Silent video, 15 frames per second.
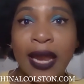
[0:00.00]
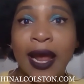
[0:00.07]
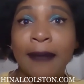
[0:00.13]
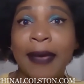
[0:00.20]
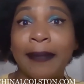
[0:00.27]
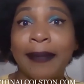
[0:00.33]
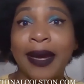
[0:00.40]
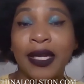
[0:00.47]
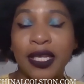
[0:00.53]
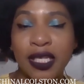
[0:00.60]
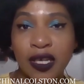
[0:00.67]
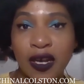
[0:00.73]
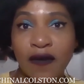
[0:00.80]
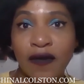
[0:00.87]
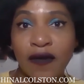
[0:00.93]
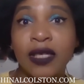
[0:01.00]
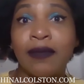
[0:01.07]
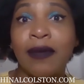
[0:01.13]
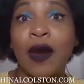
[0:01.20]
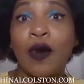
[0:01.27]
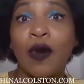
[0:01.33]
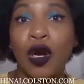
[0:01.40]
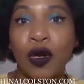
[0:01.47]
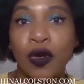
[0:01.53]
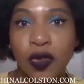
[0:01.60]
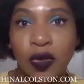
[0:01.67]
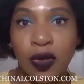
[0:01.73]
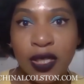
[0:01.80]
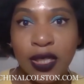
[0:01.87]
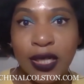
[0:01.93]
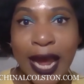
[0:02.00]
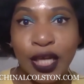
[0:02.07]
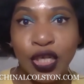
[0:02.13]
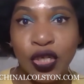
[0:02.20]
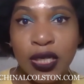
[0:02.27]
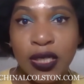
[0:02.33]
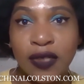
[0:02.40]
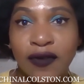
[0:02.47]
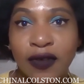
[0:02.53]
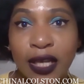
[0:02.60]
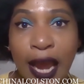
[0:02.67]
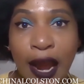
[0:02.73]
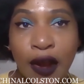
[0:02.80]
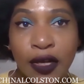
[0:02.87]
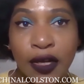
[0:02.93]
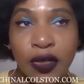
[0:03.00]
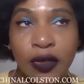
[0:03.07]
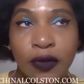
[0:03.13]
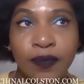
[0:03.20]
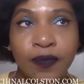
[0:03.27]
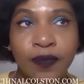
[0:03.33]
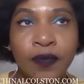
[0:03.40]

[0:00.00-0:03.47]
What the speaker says: and I make my discoveries in my rehearsal as an actress for the character,